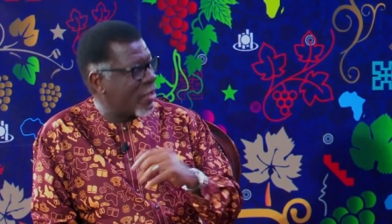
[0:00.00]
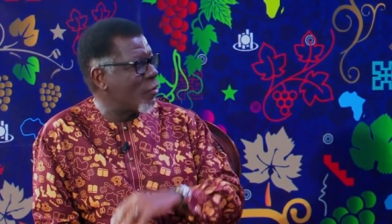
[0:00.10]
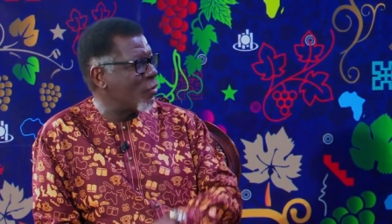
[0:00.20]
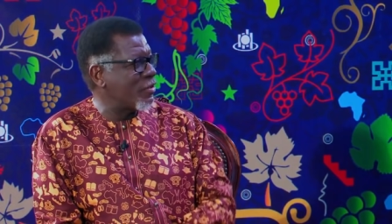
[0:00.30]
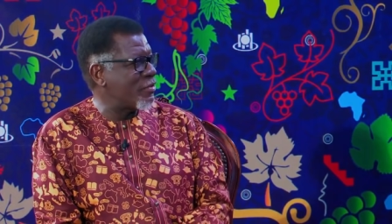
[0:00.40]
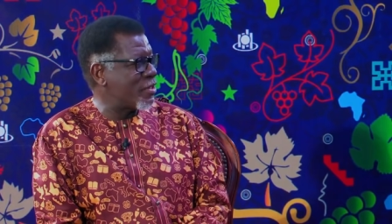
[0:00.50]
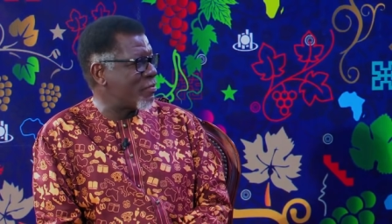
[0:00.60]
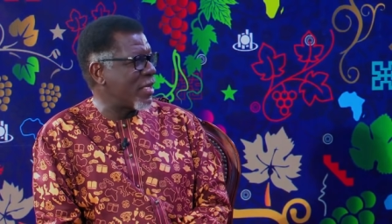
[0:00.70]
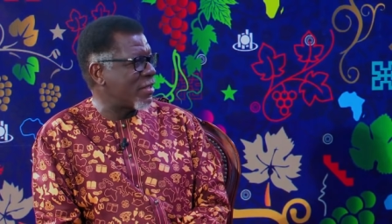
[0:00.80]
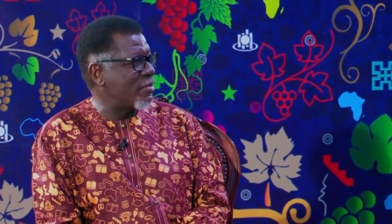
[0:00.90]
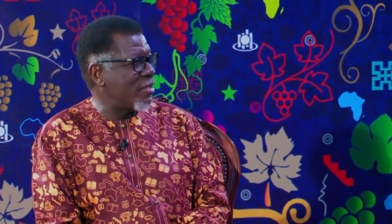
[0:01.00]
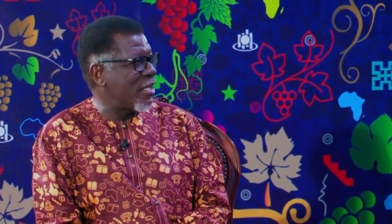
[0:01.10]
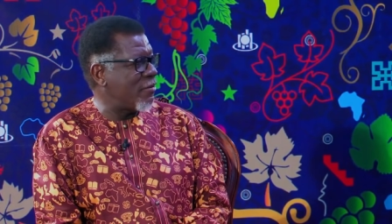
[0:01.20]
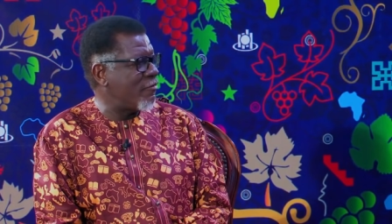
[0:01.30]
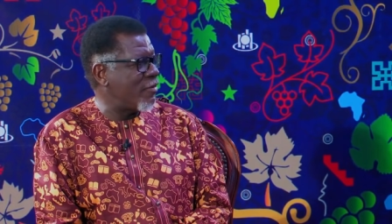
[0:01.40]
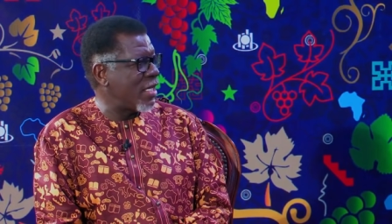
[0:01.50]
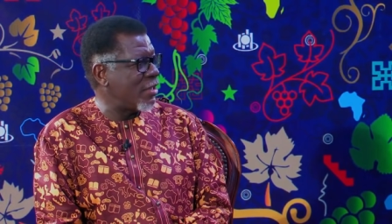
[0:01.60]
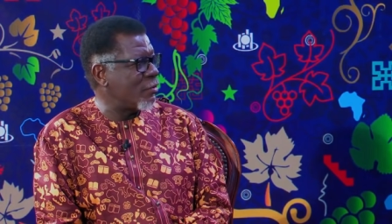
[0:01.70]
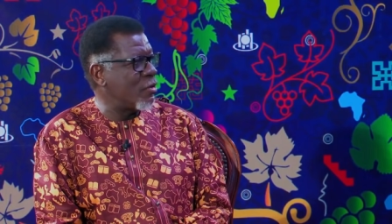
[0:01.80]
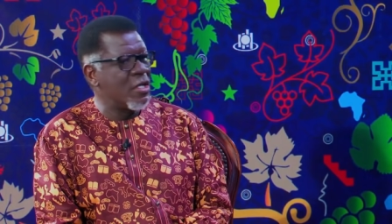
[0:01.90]
I call the respect
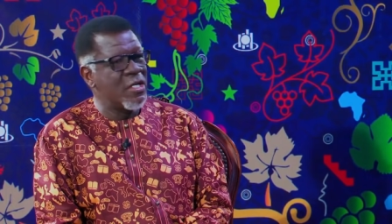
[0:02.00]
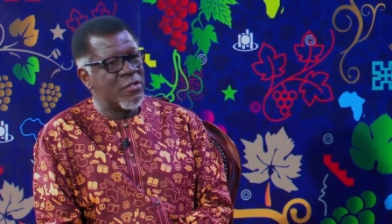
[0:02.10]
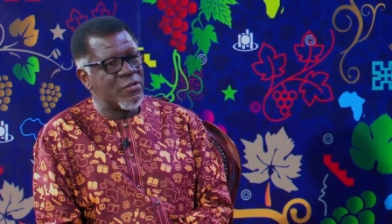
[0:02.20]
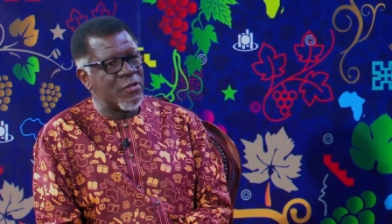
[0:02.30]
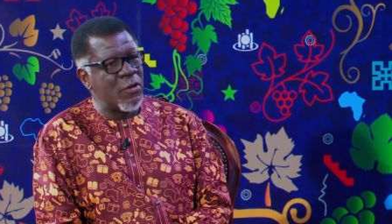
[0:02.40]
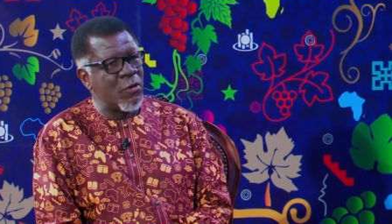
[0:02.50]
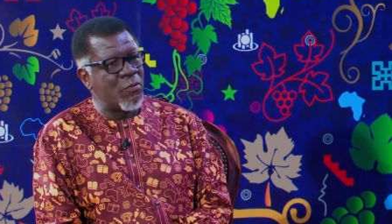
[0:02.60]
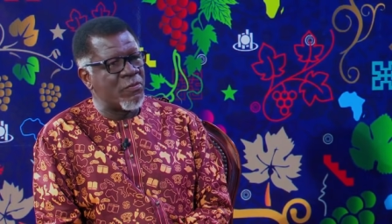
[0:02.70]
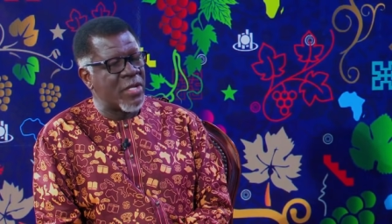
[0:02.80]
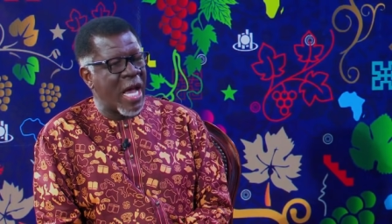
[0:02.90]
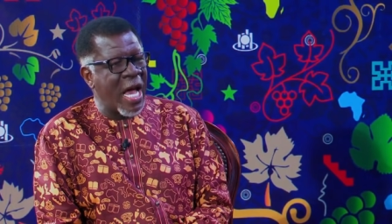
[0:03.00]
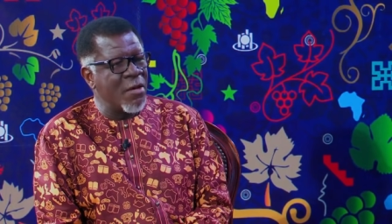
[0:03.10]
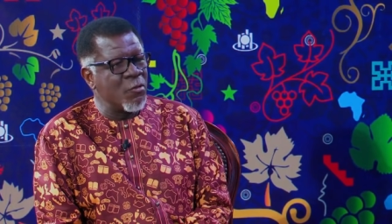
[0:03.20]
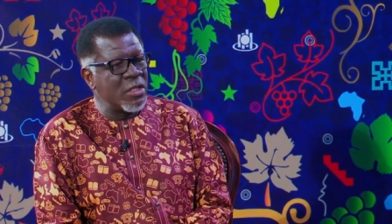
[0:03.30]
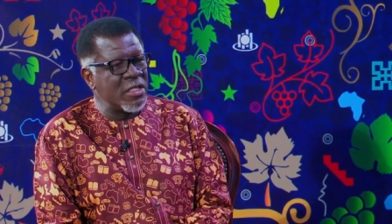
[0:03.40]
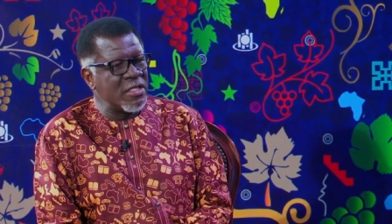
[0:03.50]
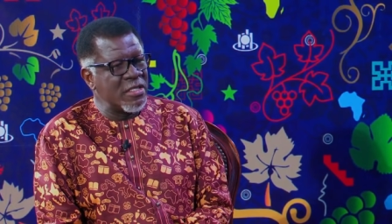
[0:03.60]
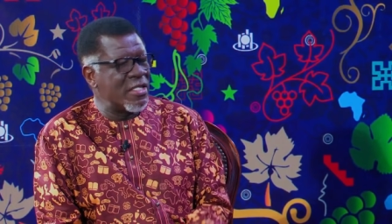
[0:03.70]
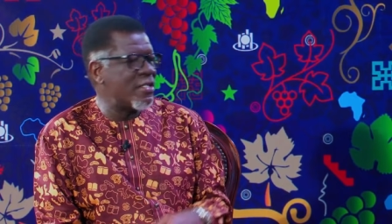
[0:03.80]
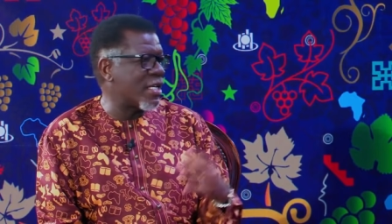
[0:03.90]
value. So
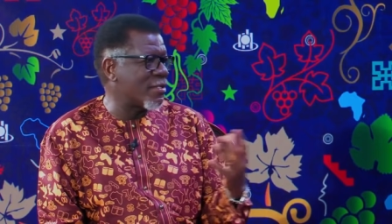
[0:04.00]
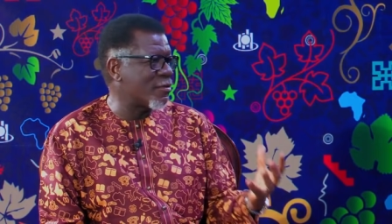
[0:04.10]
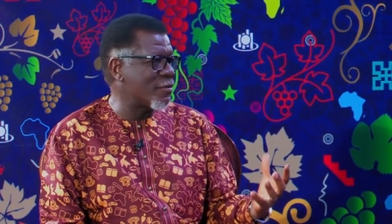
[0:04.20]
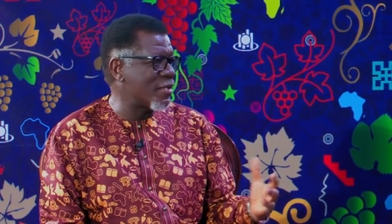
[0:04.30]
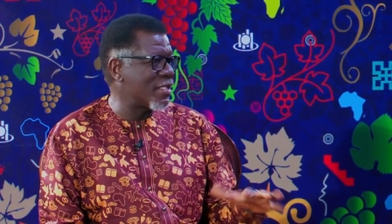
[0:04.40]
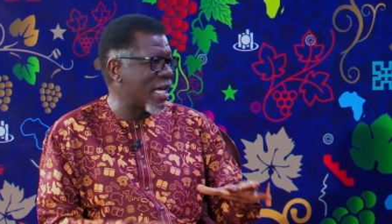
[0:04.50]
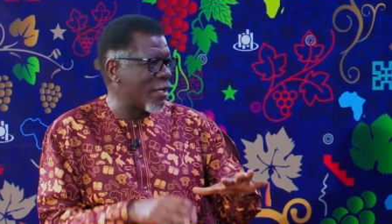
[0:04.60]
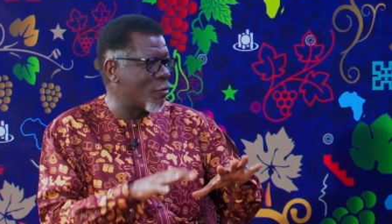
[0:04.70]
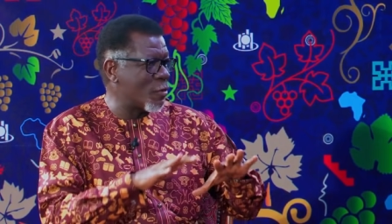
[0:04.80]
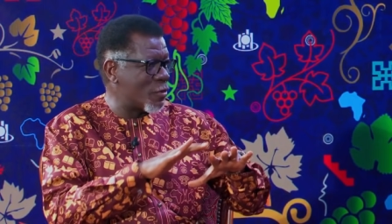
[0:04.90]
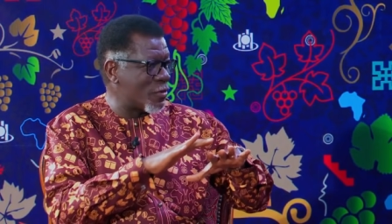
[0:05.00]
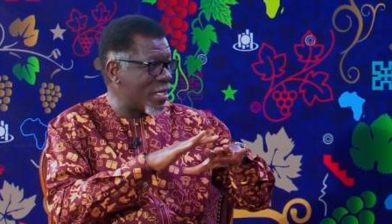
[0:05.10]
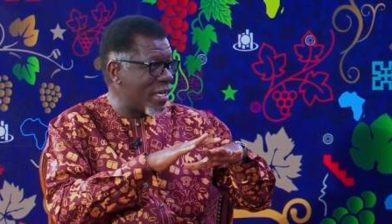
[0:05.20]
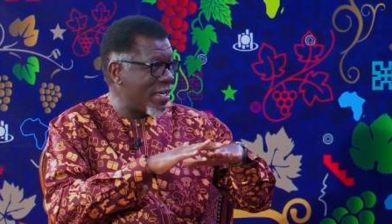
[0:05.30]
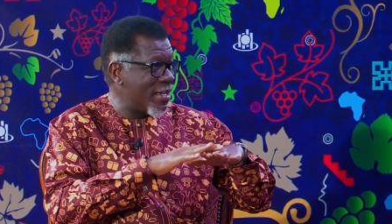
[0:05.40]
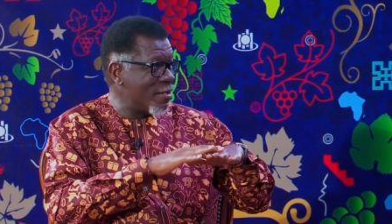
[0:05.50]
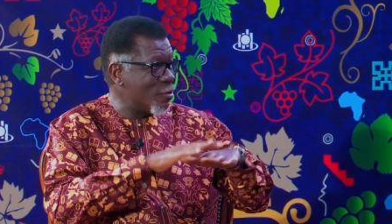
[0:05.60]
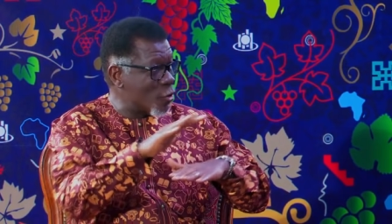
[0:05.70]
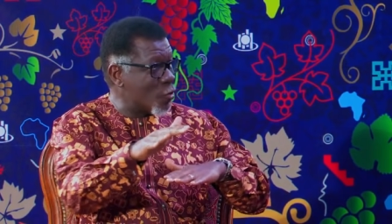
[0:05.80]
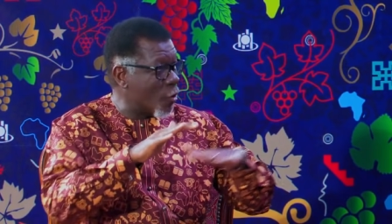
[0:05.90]
these are some of the things I don't want to say
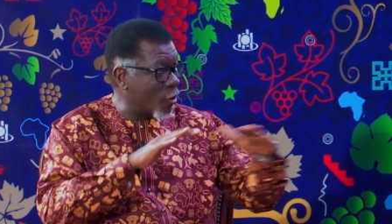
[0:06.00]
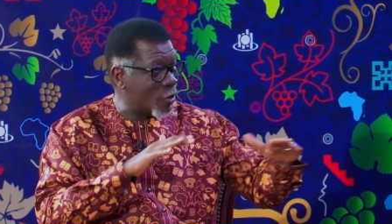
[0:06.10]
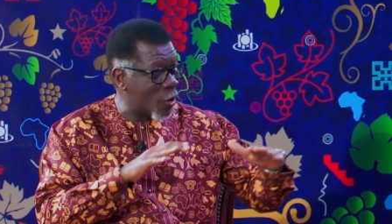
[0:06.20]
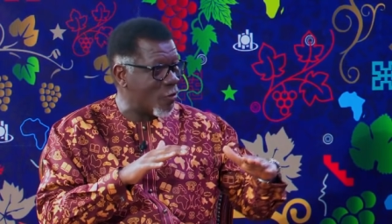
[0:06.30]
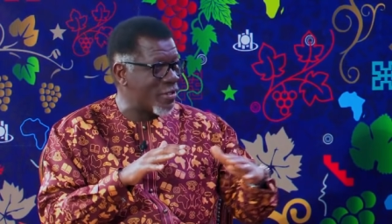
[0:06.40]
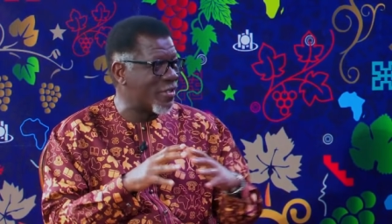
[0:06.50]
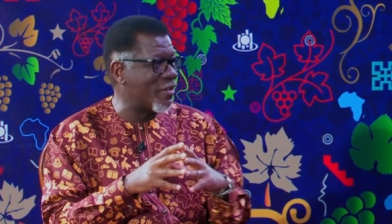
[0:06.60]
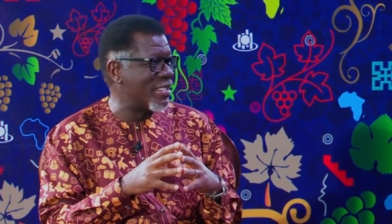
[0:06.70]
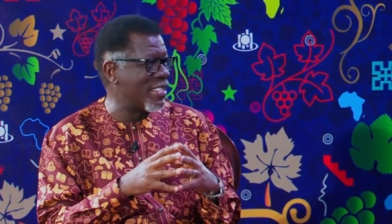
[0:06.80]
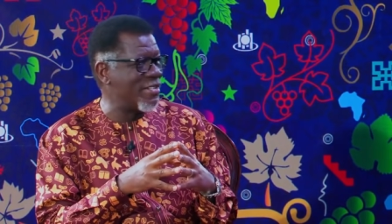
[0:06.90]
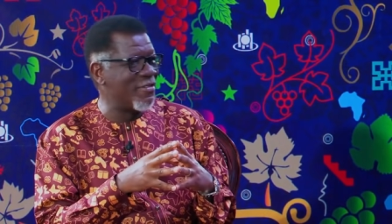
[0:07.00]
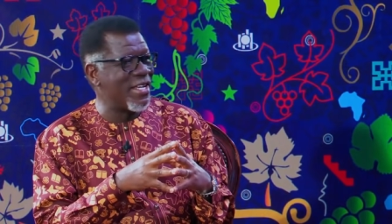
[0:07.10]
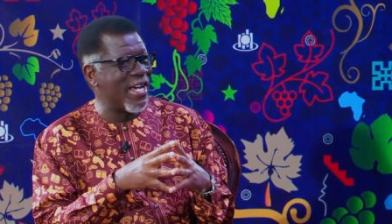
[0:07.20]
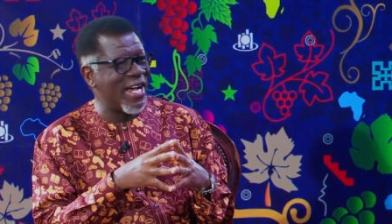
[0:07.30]
do or don't on TV.